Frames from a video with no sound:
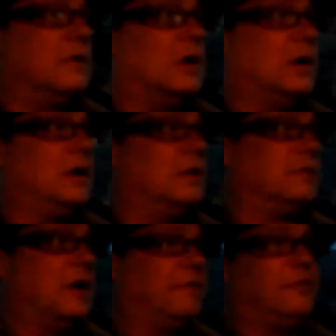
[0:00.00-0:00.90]

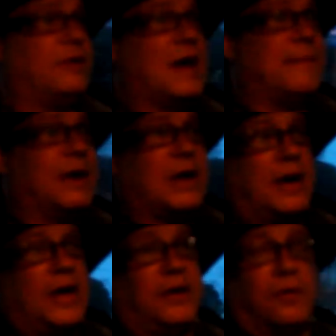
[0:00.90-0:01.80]
Uh, every dime I got,
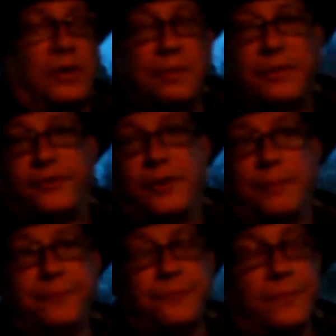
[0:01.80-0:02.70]
I had to go get me
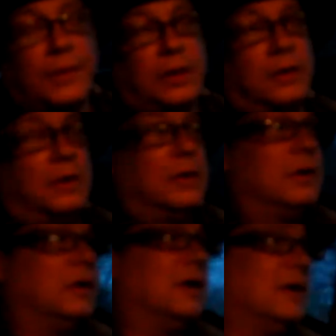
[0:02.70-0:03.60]
some.
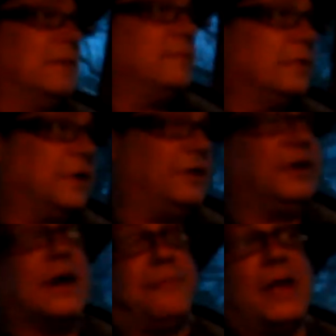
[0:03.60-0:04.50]
Um, it did
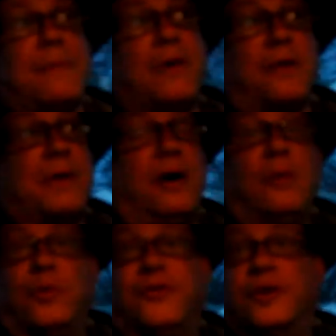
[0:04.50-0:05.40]
not play a part of my
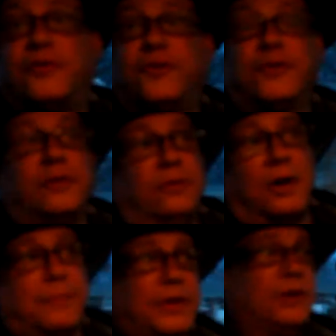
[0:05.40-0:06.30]
homelessness.
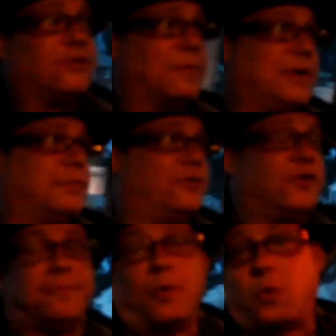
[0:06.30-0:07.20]
I mean, some people are
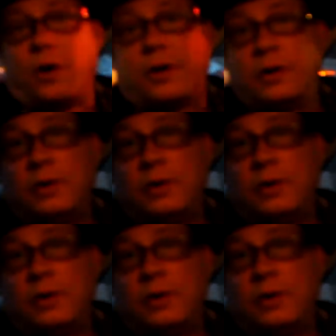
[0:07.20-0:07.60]
just poor.